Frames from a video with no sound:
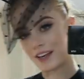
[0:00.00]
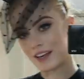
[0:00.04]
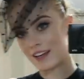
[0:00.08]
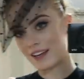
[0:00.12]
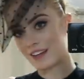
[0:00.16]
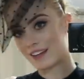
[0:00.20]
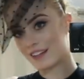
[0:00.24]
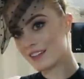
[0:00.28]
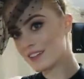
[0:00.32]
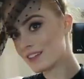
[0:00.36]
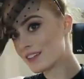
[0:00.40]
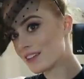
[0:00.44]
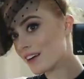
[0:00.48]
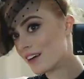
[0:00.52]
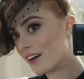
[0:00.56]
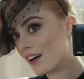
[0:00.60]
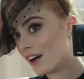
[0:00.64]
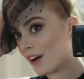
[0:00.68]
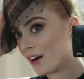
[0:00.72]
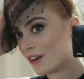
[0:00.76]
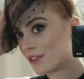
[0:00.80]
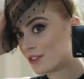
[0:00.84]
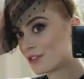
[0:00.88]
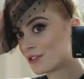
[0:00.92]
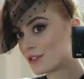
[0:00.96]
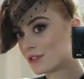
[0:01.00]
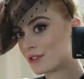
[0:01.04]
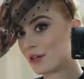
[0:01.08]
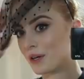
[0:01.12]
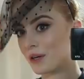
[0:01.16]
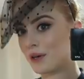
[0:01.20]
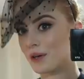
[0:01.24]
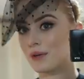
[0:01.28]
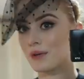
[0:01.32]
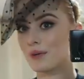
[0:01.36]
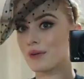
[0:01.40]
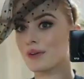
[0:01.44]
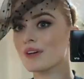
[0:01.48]
ears are
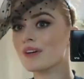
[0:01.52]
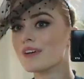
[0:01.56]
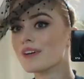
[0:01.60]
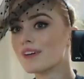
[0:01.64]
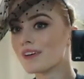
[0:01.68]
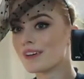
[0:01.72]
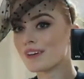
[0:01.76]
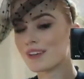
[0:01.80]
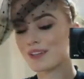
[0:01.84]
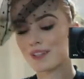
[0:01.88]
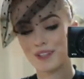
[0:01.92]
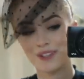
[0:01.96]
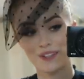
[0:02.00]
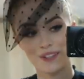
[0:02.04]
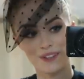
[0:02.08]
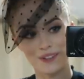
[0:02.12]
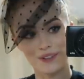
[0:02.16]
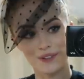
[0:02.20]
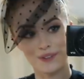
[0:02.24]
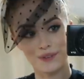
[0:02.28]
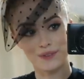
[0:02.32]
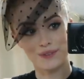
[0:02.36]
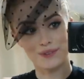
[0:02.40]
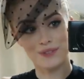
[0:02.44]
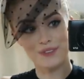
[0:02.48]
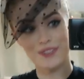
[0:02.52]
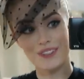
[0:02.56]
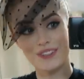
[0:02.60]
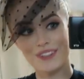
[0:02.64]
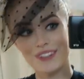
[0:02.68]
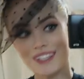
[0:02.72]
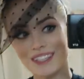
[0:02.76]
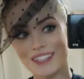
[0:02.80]
so cute.